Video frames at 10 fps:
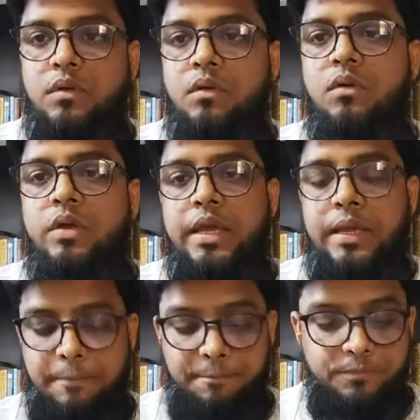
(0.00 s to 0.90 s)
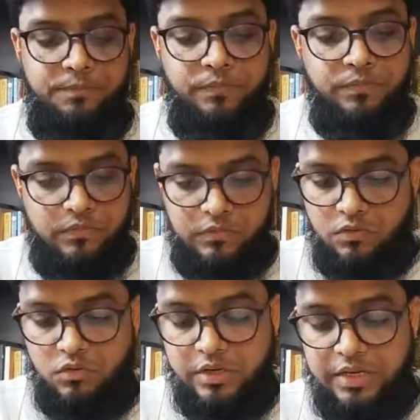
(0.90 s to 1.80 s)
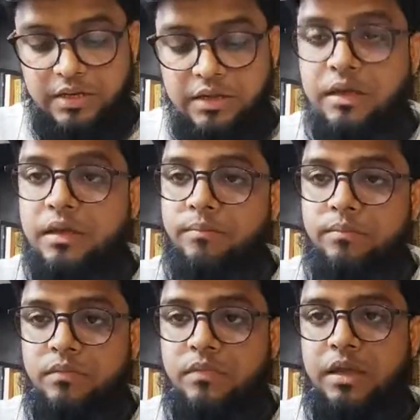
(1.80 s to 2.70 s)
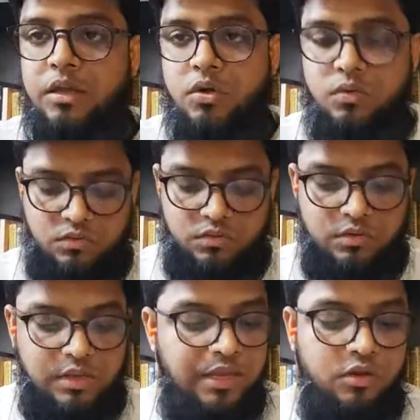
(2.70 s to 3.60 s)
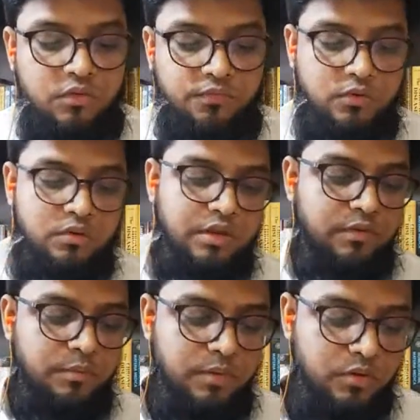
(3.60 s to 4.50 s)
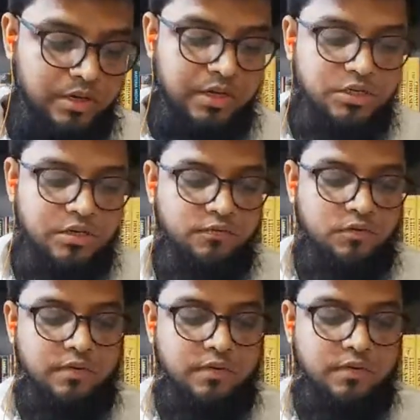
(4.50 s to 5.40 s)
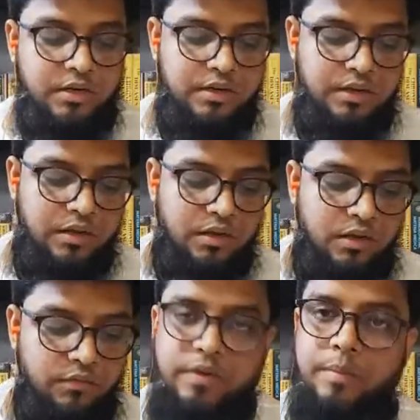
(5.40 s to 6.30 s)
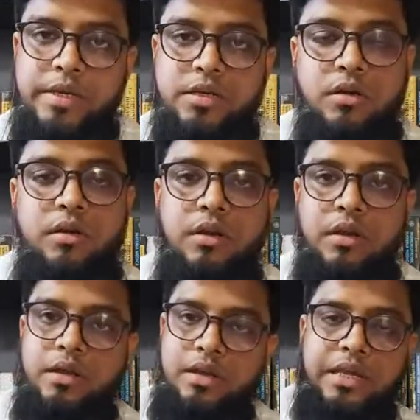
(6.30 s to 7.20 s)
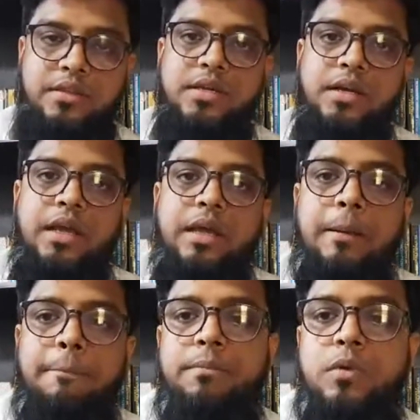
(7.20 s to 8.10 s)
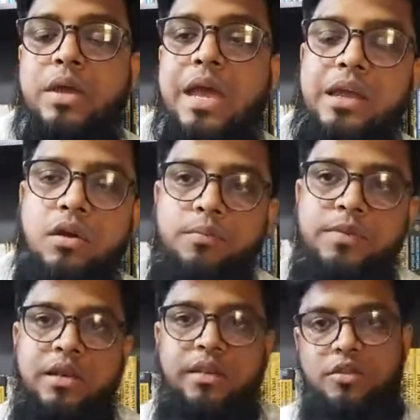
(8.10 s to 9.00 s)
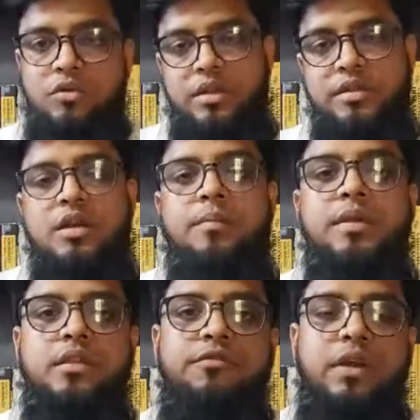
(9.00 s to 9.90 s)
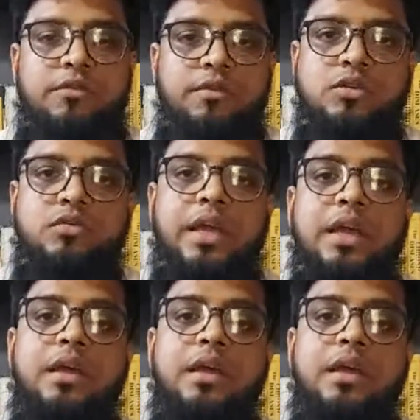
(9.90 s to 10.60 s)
Okay. Okay. Thank you. Thank you for giving me your attention for 1 hour. We will meet on next Sunday. Okay, I hope there is no disturbance of network today,